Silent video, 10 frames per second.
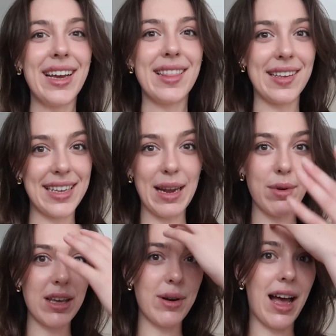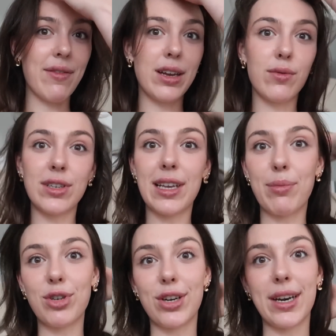the same without having a
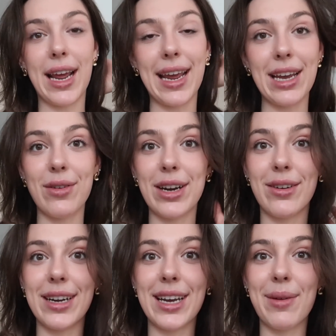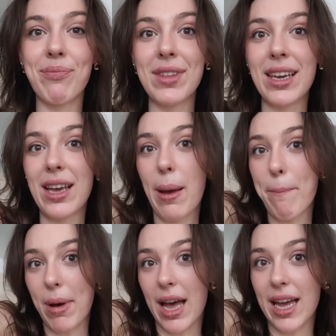reception and hangout area.
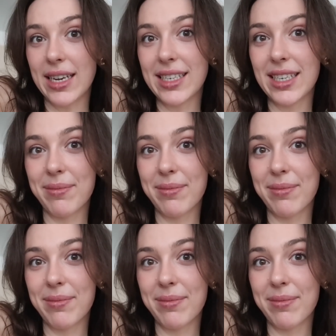But